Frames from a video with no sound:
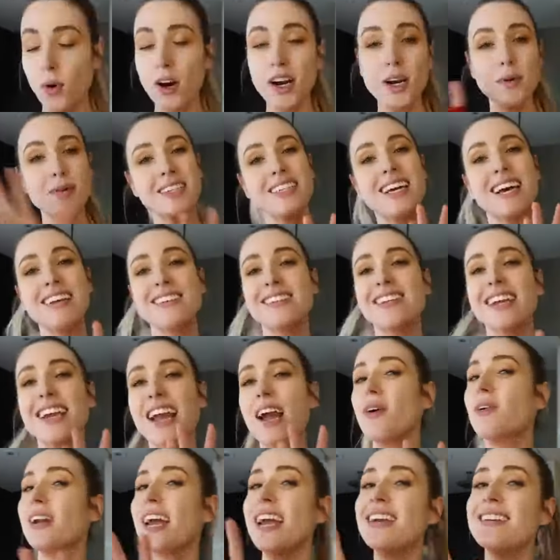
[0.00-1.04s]
We're going to be testing
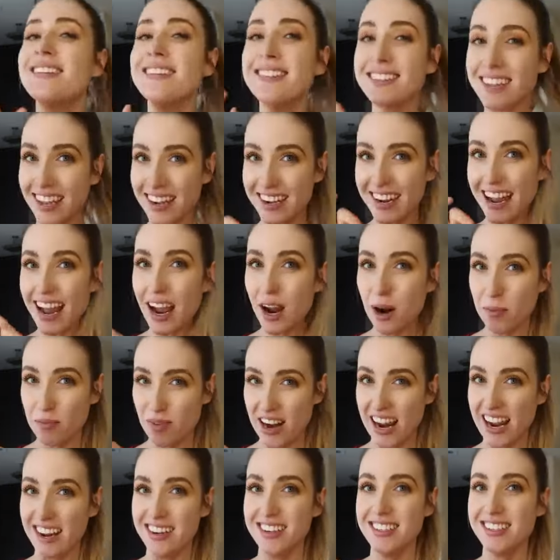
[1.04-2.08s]
out a skincare
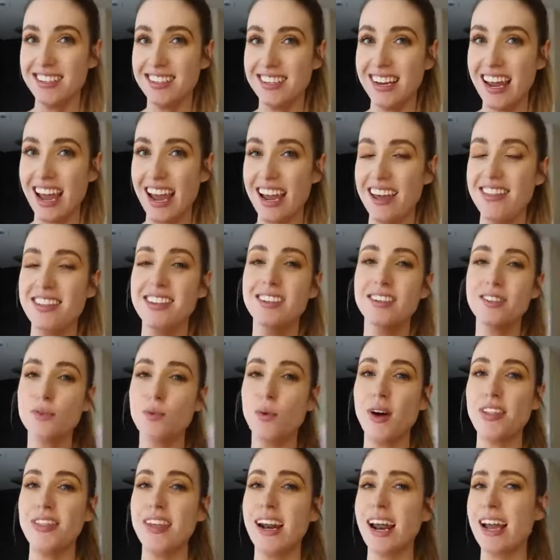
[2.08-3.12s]
brand today, and this is
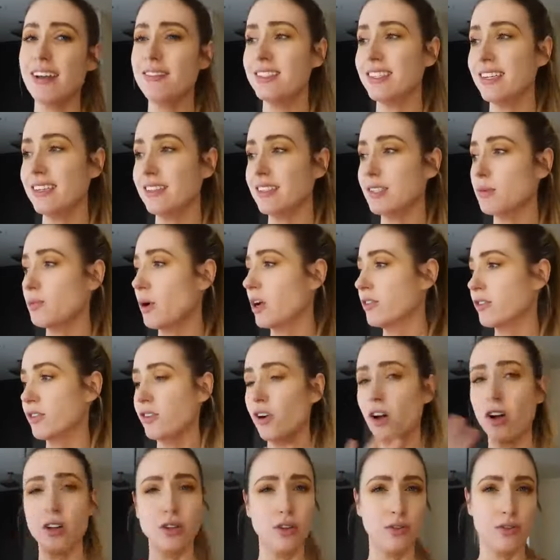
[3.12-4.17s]
one that I've seen
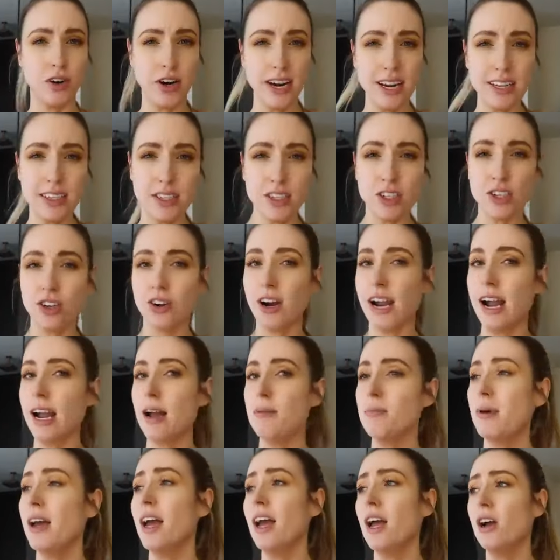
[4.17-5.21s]
sponsored all over
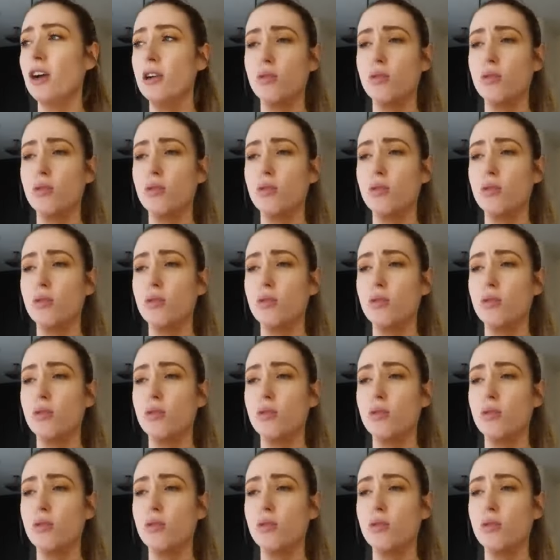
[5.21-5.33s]
Instagram.